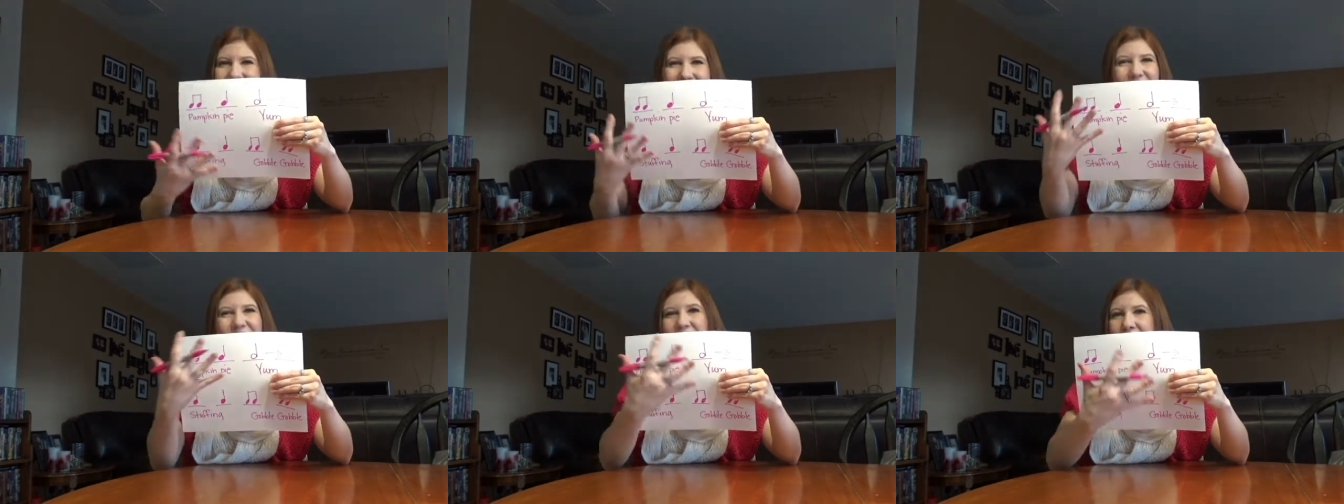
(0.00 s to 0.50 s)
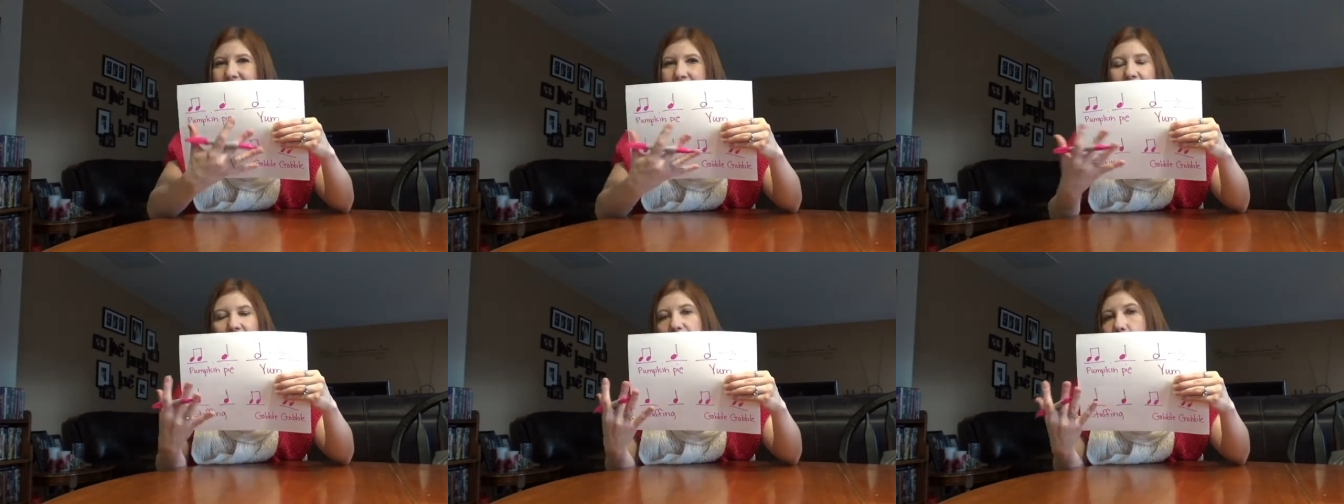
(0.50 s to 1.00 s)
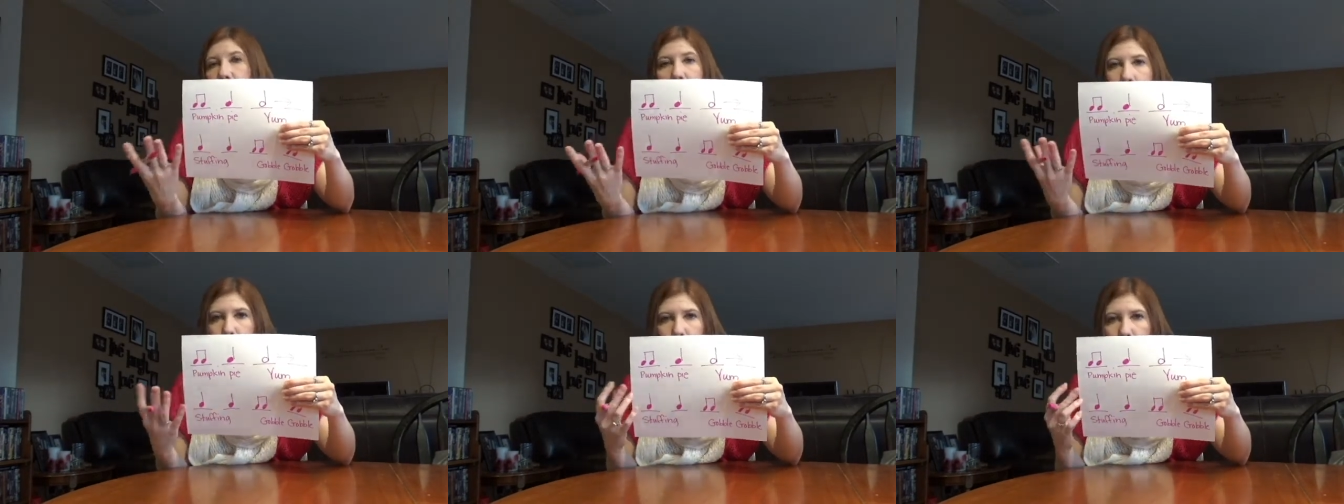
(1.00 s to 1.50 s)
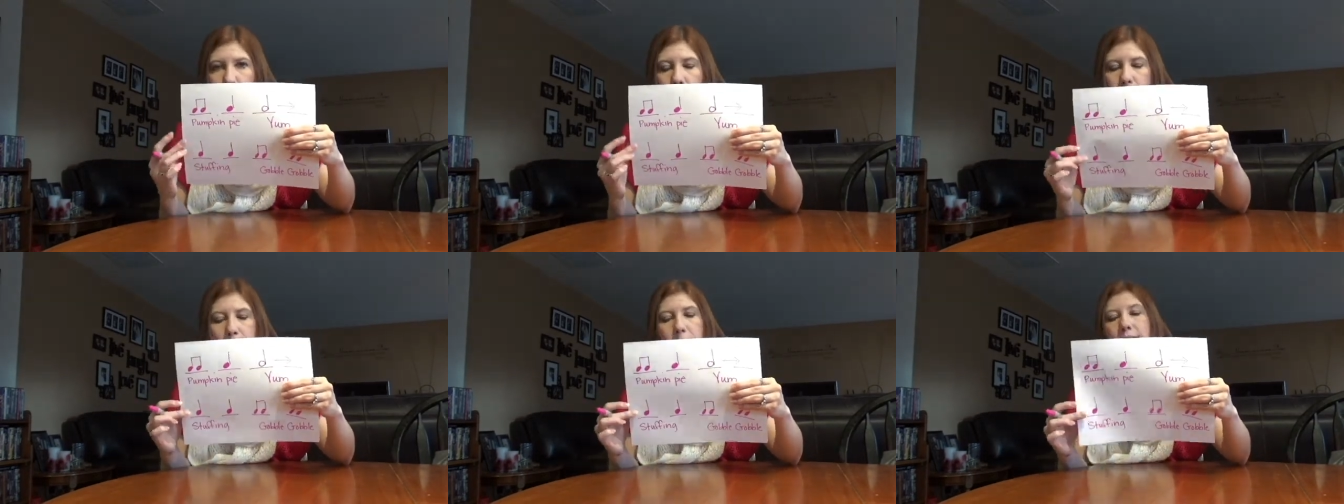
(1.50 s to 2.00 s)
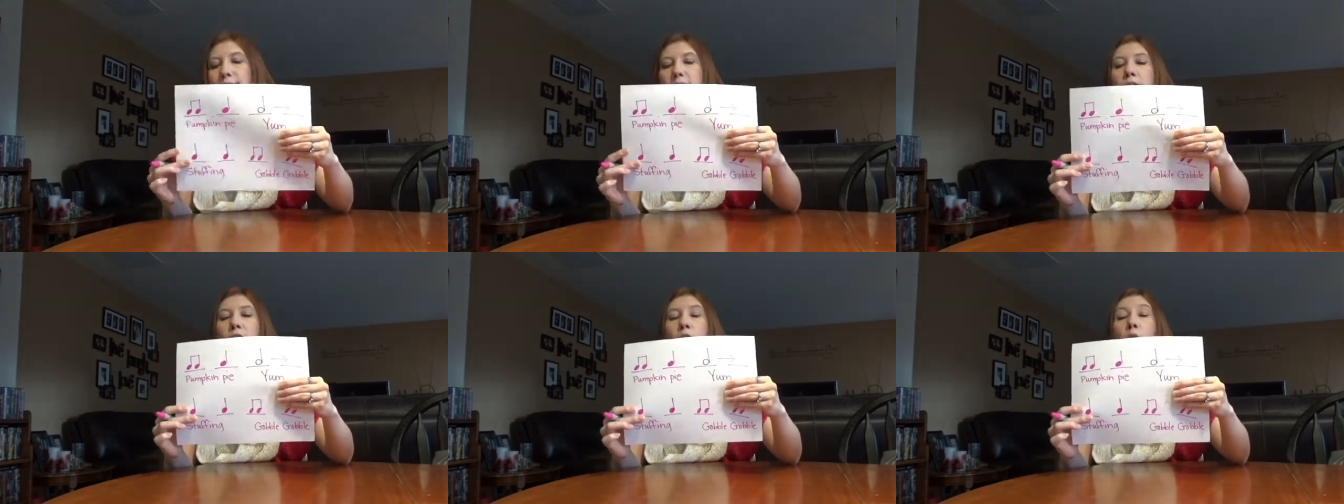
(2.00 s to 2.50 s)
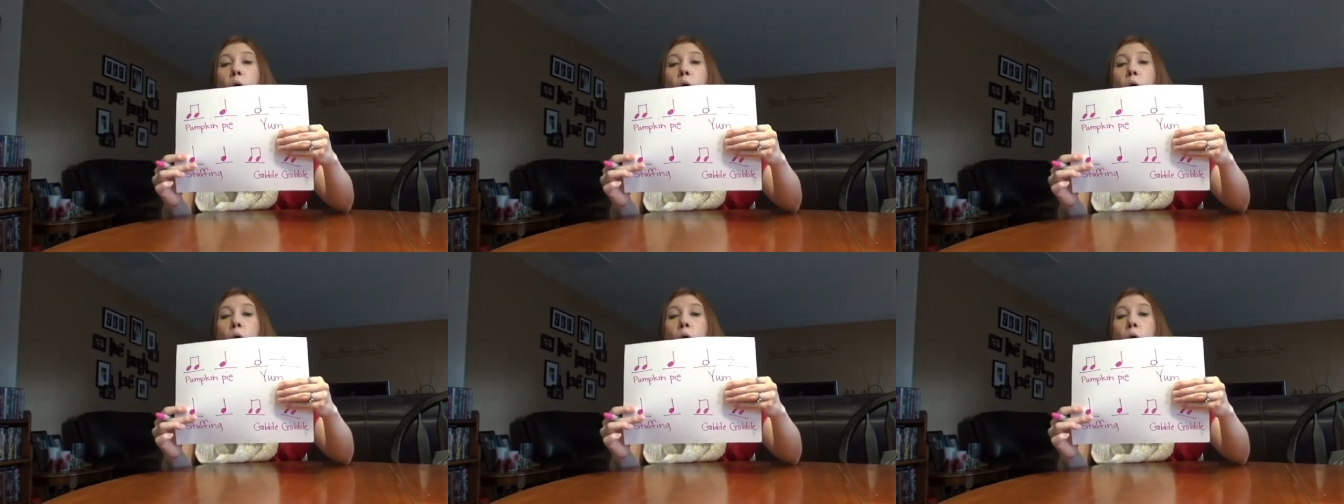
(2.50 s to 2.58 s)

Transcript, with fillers: this, however you choose to make it,